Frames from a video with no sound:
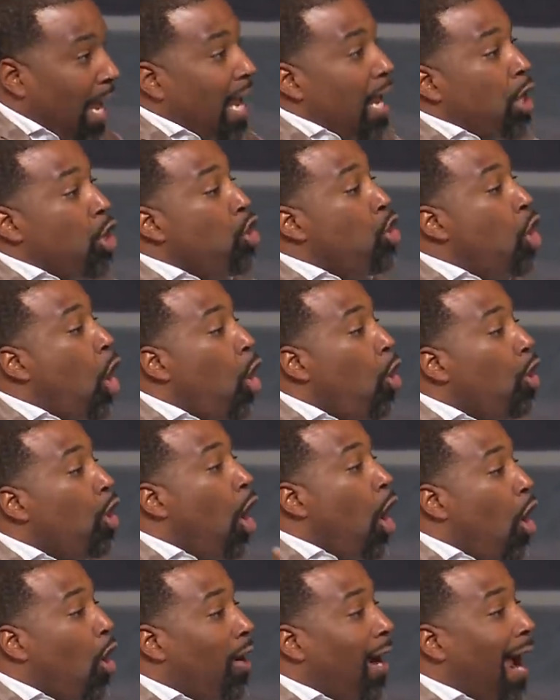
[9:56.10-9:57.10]
no
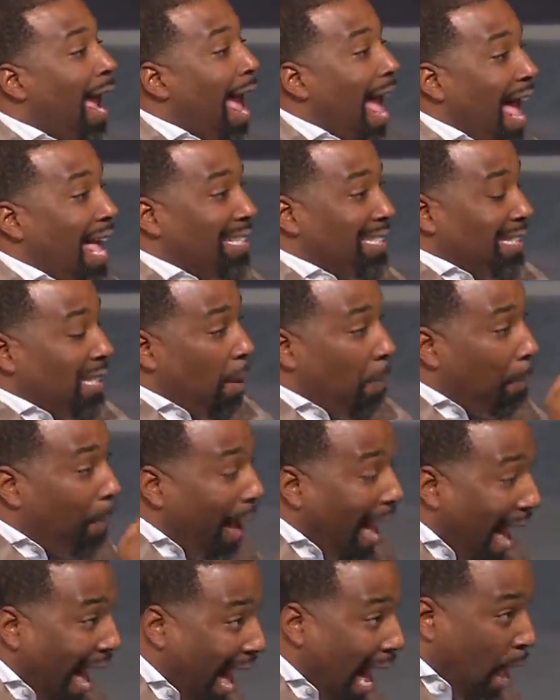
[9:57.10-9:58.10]
longer has the
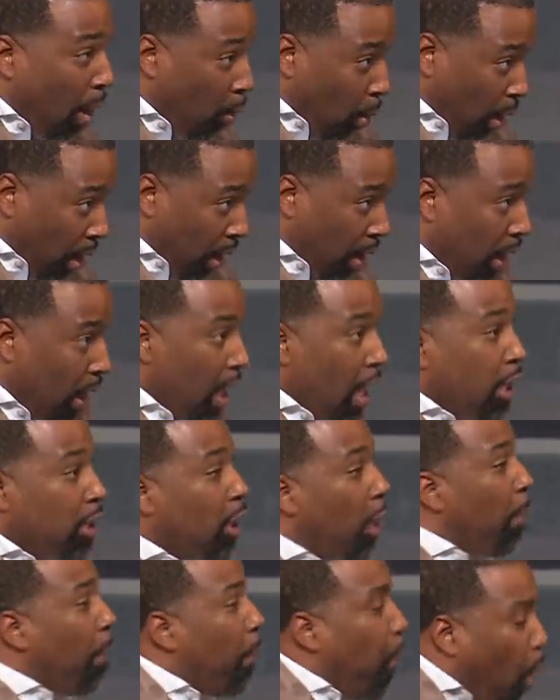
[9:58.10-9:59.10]
power
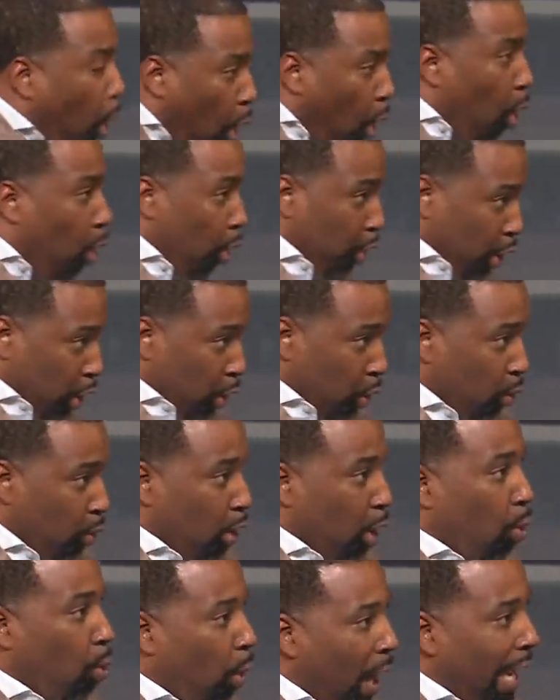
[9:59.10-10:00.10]
to pull you
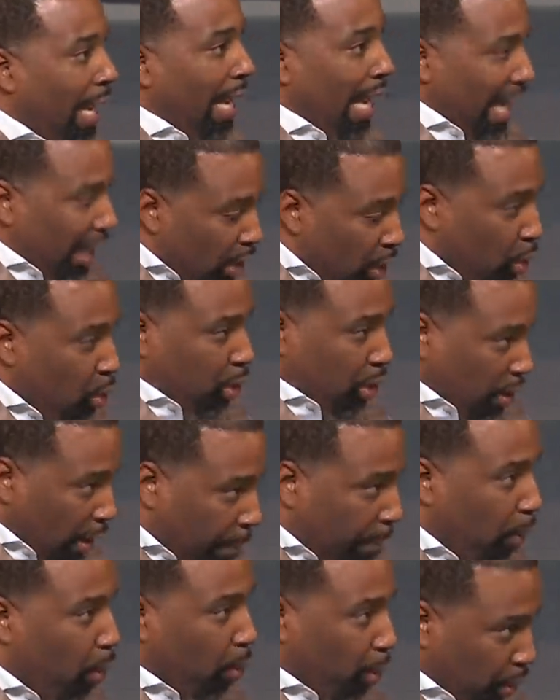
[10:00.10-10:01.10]
the way it used to
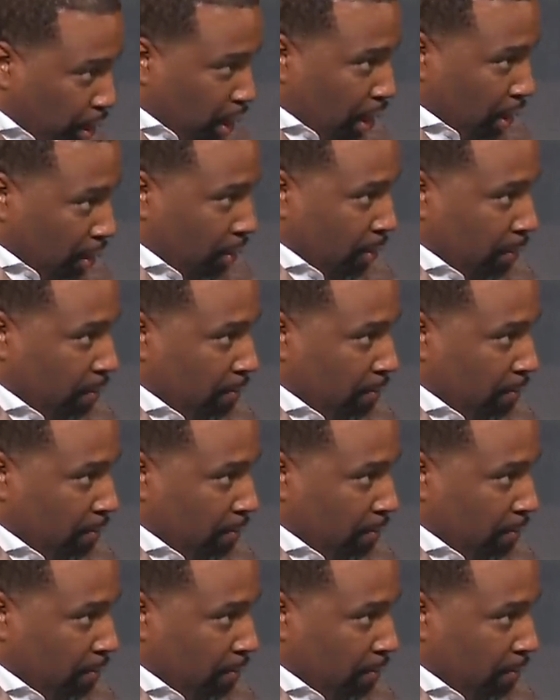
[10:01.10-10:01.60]
pull you.